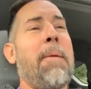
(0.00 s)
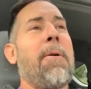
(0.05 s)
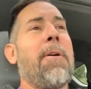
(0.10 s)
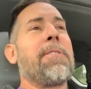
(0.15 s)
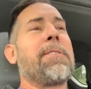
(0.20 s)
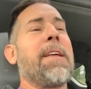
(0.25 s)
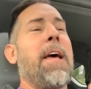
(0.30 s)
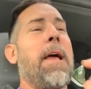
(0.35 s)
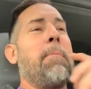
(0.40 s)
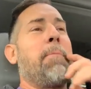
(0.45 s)

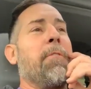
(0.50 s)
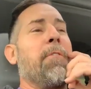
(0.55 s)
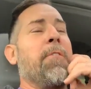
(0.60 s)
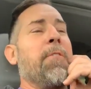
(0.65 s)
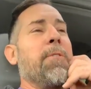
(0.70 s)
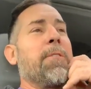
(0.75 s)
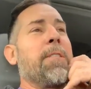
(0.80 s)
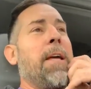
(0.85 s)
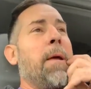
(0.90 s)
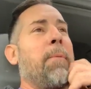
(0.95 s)
April
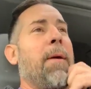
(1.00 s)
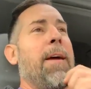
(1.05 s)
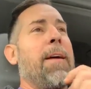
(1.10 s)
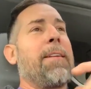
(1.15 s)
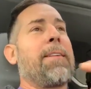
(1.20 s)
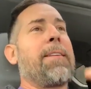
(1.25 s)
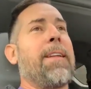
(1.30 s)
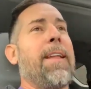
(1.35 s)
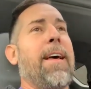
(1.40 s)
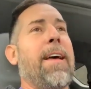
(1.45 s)
Fool's Day
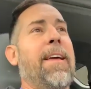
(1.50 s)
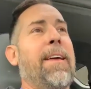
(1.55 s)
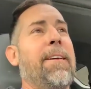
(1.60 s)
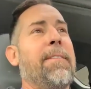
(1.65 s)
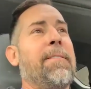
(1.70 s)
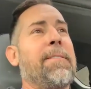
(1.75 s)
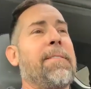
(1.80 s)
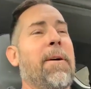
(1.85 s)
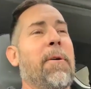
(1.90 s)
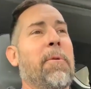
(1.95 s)
prank today. It
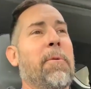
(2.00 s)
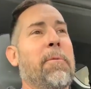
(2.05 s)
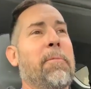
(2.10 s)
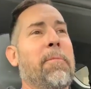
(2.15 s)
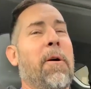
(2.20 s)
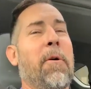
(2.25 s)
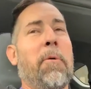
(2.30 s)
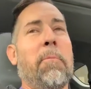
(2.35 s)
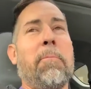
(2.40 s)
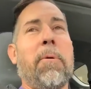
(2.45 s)
was
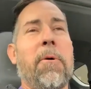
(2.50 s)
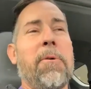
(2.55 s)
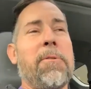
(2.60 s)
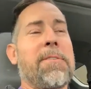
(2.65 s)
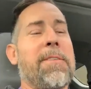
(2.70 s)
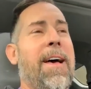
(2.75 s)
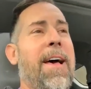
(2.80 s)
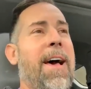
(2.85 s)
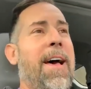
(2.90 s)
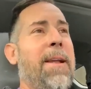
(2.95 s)
an old
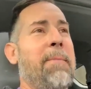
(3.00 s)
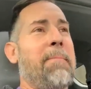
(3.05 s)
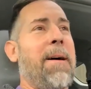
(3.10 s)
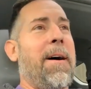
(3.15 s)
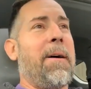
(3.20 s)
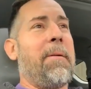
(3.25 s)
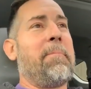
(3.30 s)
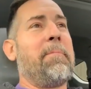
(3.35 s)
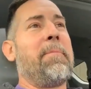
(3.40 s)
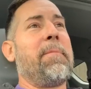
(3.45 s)
post I had
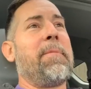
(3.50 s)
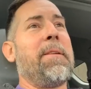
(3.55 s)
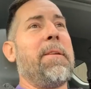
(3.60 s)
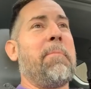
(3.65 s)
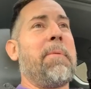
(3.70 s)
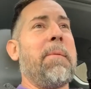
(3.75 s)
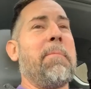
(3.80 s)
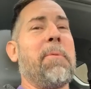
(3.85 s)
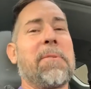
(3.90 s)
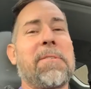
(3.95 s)
about, you
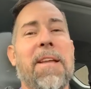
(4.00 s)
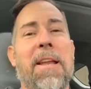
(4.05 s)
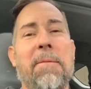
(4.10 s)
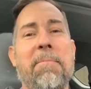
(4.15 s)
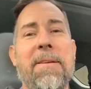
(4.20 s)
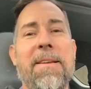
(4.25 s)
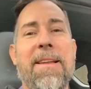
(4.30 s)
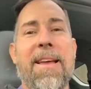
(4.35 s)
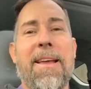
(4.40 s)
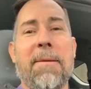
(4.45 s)
know, people
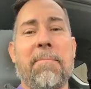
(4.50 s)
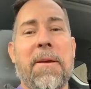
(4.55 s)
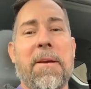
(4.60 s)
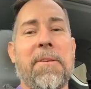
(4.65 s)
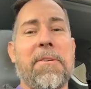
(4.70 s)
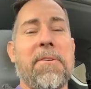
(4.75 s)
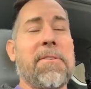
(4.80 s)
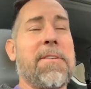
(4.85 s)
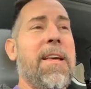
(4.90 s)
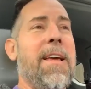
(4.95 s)
sending me naked
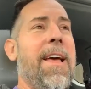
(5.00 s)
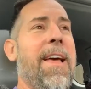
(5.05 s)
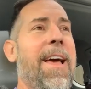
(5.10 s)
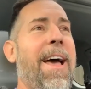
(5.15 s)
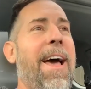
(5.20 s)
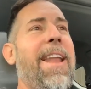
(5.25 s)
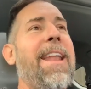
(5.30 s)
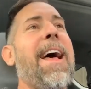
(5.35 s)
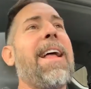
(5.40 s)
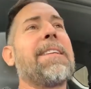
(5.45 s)
pictures.
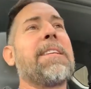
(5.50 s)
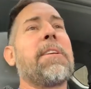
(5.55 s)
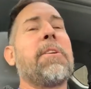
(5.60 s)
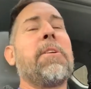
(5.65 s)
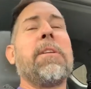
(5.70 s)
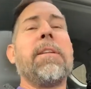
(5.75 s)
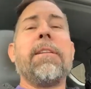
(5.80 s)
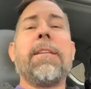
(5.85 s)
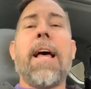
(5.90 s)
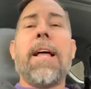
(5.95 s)
And
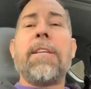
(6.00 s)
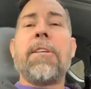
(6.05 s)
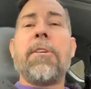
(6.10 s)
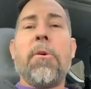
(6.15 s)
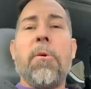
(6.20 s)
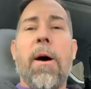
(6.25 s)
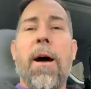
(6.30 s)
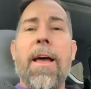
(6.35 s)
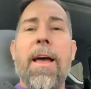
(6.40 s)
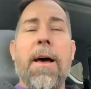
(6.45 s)
that's
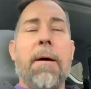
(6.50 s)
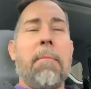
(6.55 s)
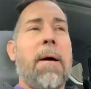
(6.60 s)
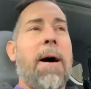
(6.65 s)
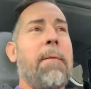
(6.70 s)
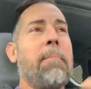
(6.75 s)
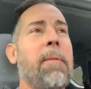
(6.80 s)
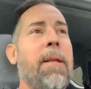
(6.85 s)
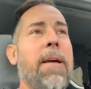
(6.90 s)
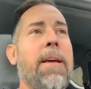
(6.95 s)
who I am.
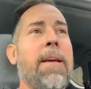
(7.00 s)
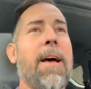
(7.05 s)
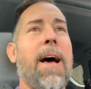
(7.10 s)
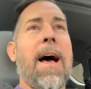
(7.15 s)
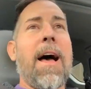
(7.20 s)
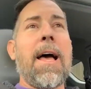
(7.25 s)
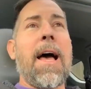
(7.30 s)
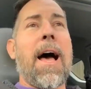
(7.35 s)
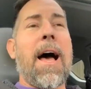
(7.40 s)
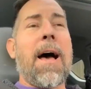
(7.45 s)
I'm like,
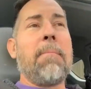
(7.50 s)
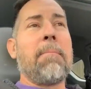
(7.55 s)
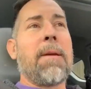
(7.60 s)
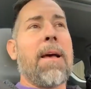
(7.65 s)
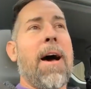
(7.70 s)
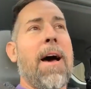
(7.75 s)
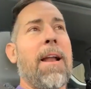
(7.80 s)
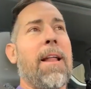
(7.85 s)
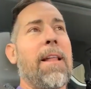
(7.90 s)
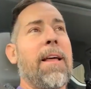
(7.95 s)
I'm
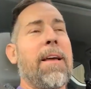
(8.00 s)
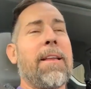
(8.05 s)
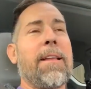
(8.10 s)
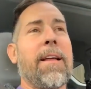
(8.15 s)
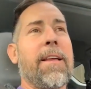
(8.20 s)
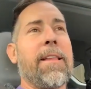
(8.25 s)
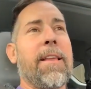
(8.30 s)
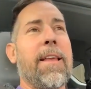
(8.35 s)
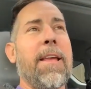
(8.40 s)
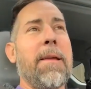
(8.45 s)
kind of like
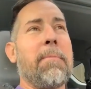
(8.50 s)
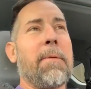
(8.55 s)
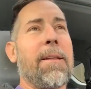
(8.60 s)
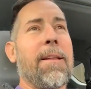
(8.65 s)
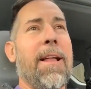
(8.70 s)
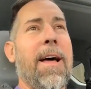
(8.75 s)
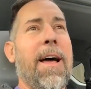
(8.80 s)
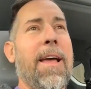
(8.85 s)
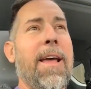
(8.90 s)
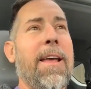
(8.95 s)
to keep it
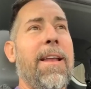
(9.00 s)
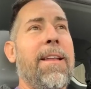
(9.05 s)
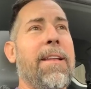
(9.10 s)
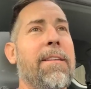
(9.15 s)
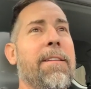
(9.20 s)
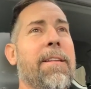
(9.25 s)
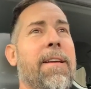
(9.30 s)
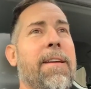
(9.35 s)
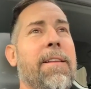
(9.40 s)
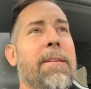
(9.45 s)
light
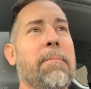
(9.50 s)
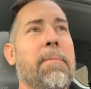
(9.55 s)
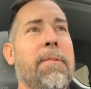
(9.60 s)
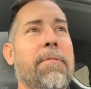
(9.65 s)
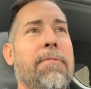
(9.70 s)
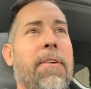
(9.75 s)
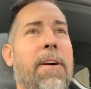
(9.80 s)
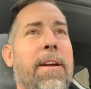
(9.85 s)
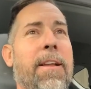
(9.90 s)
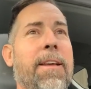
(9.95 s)
and like to be
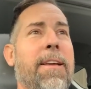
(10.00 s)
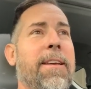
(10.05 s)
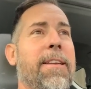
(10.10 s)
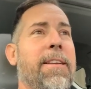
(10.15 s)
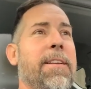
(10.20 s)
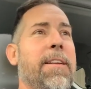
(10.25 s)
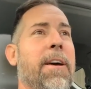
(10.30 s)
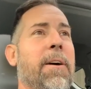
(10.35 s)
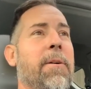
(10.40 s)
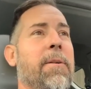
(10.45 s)
funny
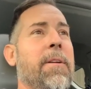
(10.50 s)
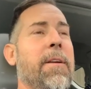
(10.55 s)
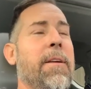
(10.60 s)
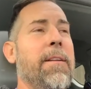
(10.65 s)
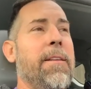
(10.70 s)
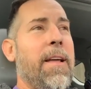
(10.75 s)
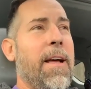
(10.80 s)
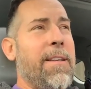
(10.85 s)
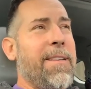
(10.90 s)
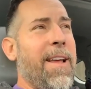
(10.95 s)
and, you know,
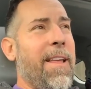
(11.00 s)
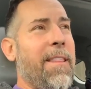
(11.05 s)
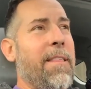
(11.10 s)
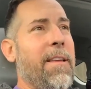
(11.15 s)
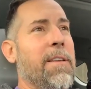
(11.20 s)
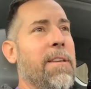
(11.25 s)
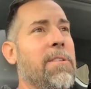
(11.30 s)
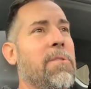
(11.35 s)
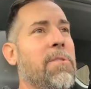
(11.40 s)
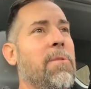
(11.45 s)
not take
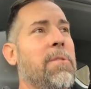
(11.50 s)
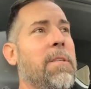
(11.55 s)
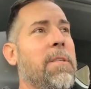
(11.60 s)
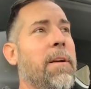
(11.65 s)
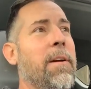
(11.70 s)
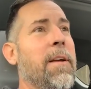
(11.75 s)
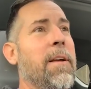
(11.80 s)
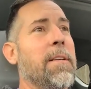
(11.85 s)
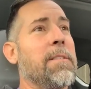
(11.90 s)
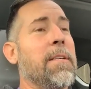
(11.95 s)
things too
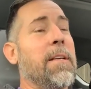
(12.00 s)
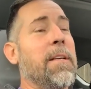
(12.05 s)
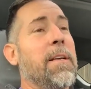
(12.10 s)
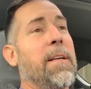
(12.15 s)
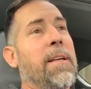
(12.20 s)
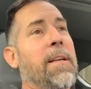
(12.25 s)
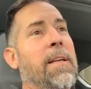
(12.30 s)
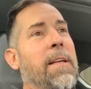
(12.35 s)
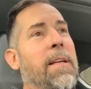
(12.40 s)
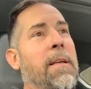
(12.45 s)
serious.
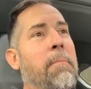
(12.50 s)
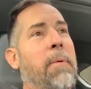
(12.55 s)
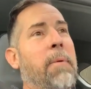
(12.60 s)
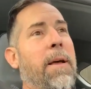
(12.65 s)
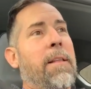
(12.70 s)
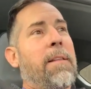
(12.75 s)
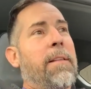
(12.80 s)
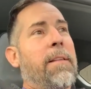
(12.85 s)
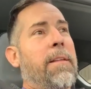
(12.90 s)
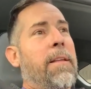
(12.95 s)

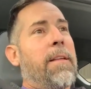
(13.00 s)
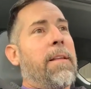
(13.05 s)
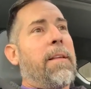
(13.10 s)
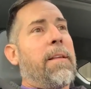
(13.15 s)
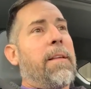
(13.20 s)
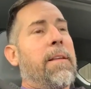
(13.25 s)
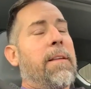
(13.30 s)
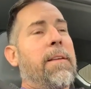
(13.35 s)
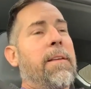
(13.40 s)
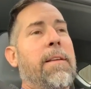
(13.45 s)
But,
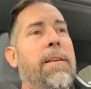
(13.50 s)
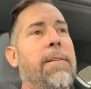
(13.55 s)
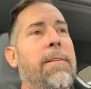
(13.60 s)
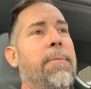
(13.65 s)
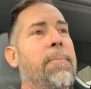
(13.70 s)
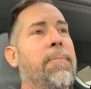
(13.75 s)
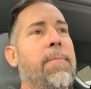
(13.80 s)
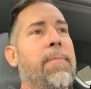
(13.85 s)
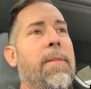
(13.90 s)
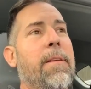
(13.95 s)

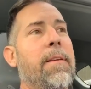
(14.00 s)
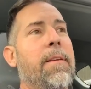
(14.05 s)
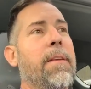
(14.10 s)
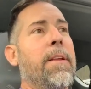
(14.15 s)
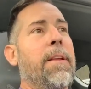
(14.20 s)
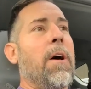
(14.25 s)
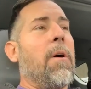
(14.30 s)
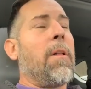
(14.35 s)
you